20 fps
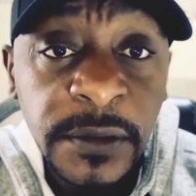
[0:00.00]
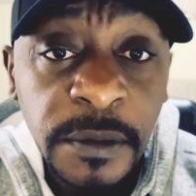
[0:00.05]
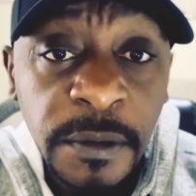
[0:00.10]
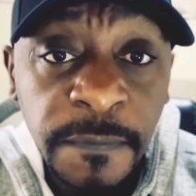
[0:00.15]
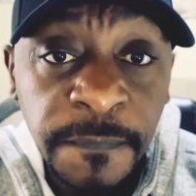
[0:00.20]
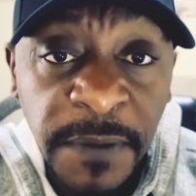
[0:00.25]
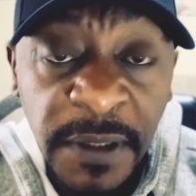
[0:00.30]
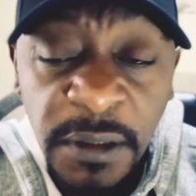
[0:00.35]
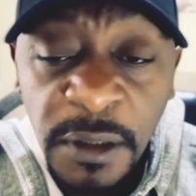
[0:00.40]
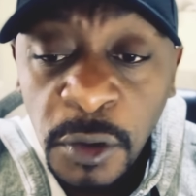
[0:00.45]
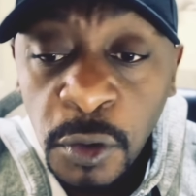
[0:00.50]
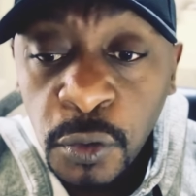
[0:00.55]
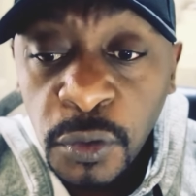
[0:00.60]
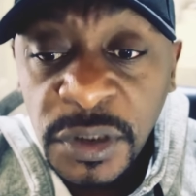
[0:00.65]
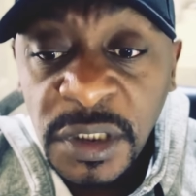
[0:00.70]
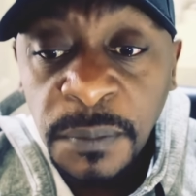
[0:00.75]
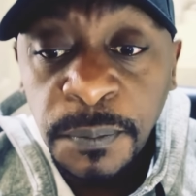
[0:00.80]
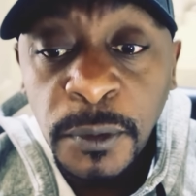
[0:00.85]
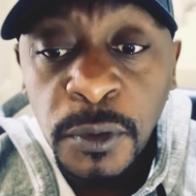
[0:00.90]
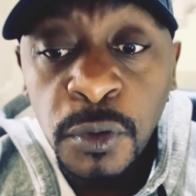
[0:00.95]
Find a local
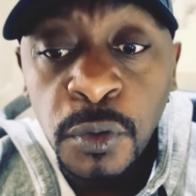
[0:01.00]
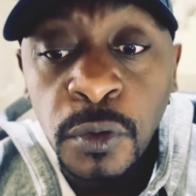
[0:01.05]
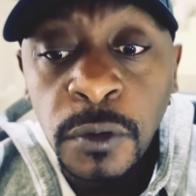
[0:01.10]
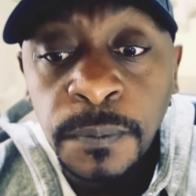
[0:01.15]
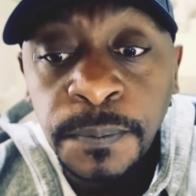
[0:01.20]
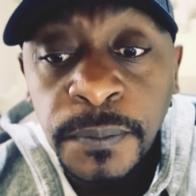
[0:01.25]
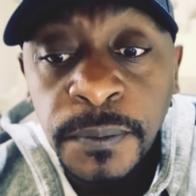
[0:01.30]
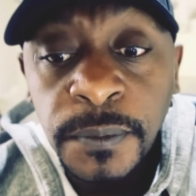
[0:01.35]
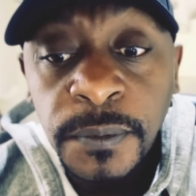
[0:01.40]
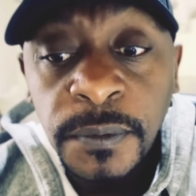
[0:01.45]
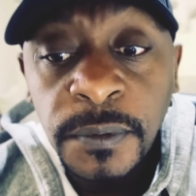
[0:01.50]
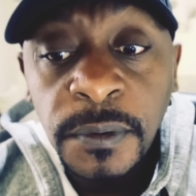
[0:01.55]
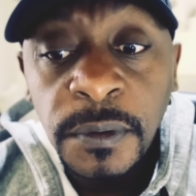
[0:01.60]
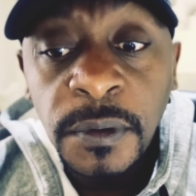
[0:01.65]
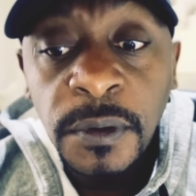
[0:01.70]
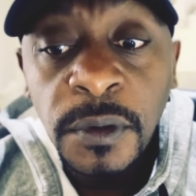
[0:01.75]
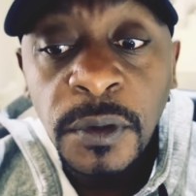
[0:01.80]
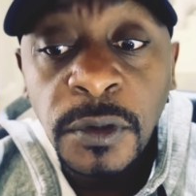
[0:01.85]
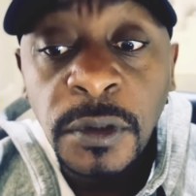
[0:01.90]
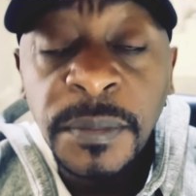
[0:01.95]
support group.
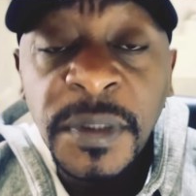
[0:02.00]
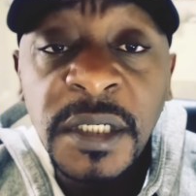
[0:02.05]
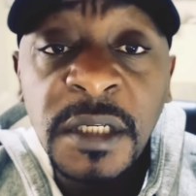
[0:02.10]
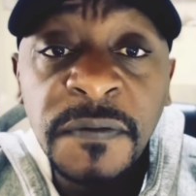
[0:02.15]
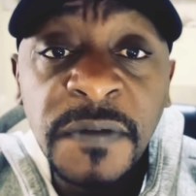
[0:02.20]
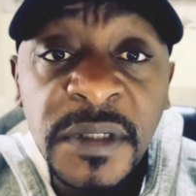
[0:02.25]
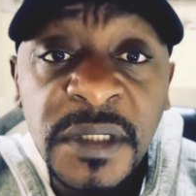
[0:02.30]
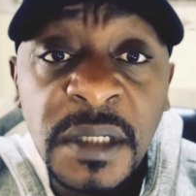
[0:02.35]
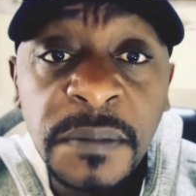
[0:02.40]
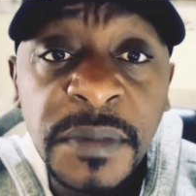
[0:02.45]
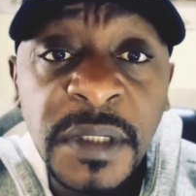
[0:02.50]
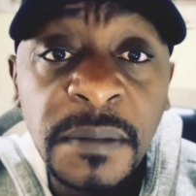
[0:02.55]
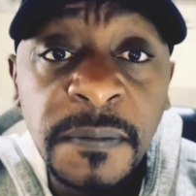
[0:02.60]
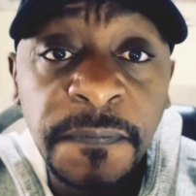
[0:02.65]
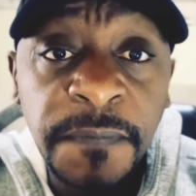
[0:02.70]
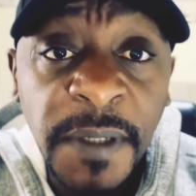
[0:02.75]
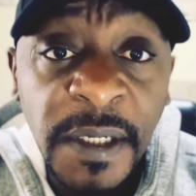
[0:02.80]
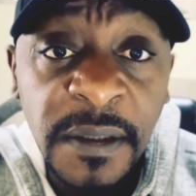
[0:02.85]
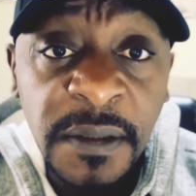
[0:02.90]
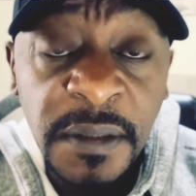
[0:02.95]
You may even sometimes
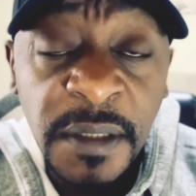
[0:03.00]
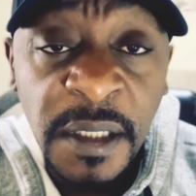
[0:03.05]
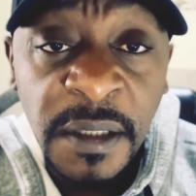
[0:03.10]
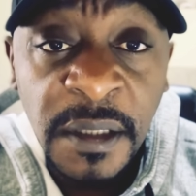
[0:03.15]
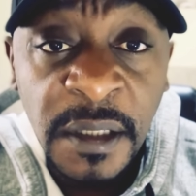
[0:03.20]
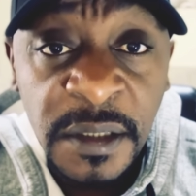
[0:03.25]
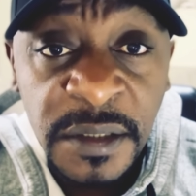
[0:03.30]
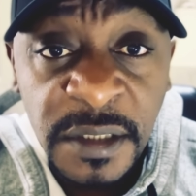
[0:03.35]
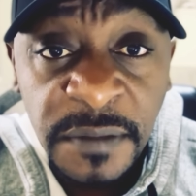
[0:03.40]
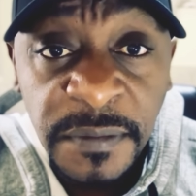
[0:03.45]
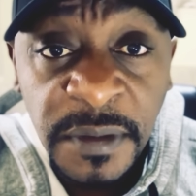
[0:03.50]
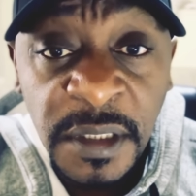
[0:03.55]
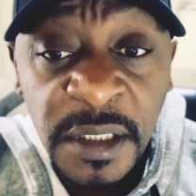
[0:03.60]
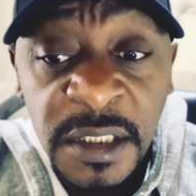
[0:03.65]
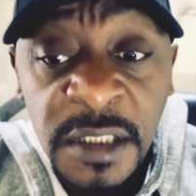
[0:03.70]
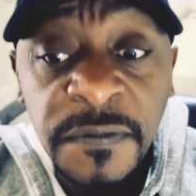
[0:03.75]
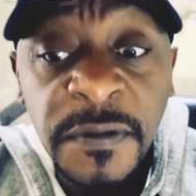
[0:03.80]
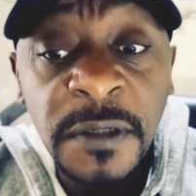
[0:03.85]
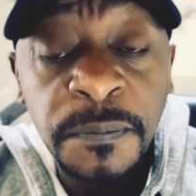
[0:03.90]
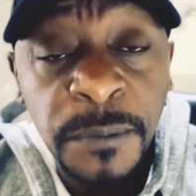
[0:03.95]
find that there's
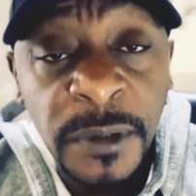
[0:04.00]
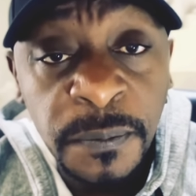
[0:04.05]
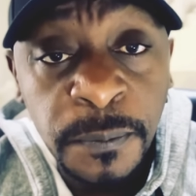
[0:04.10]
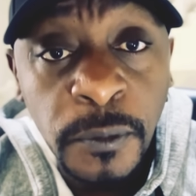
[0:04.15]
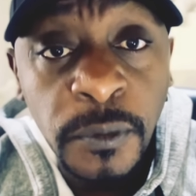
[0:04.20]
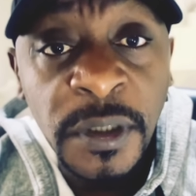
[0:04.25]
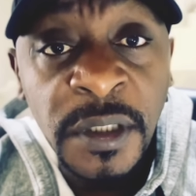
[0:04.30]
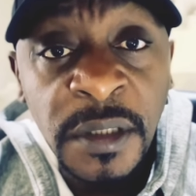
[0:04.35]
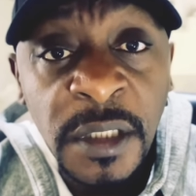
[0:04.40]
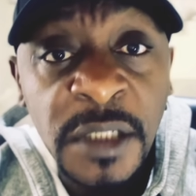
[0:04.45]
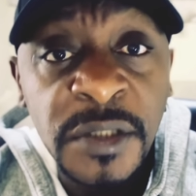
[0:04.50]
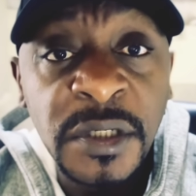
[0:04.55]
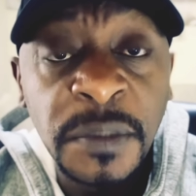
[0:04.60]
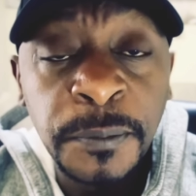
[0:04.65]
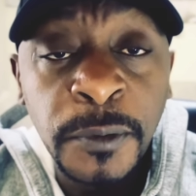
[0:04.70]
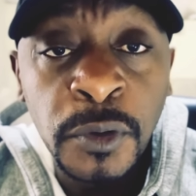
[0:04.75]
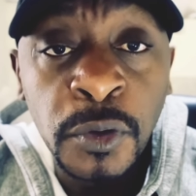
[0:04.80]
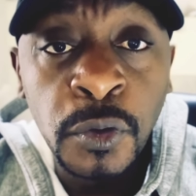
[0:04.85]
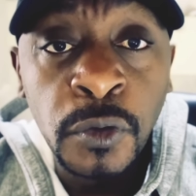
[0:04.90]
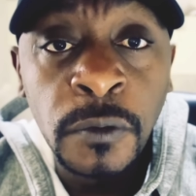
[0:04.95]
even people in that
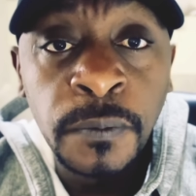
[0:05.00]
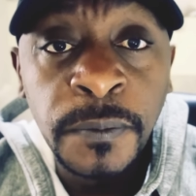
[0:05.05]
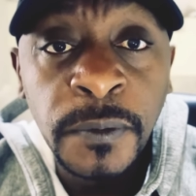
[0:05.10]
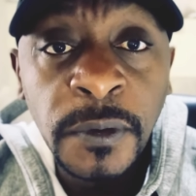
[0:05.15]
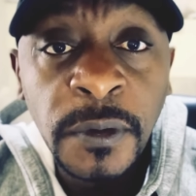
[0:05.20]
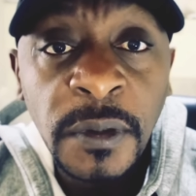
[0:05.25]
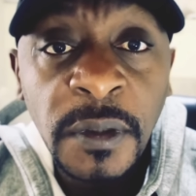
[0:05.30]
support group